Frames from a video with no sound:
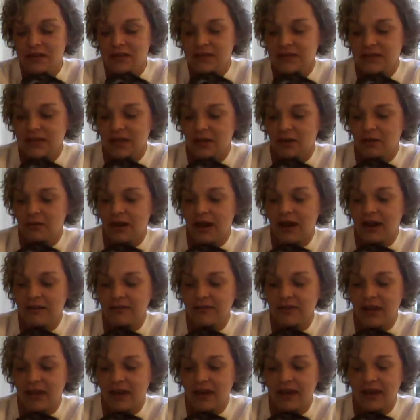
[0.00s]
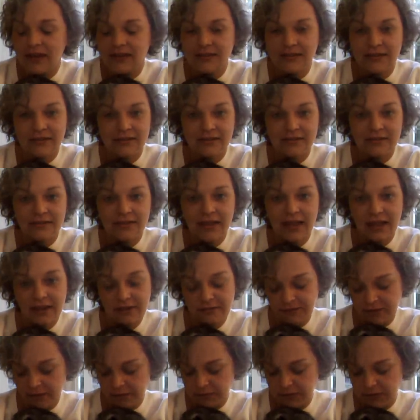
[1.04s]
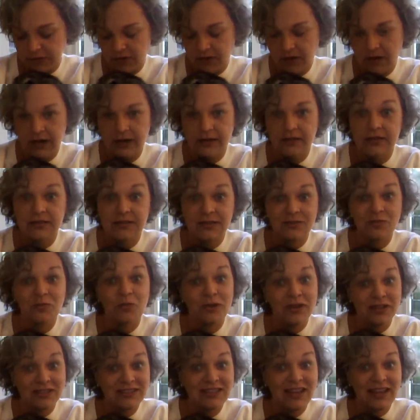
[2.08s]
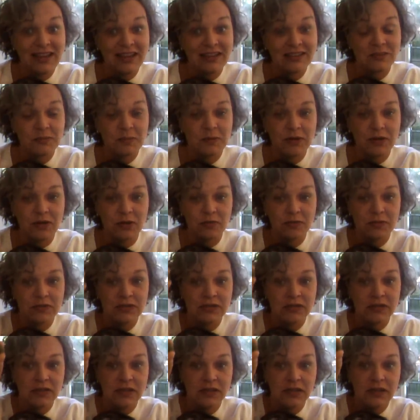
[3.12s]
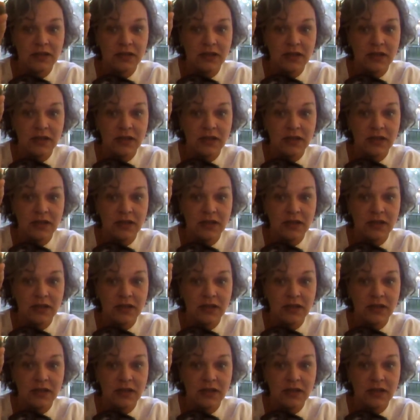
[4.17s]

So I've got, Hef, I'm sorry, this is one of Tank's poops.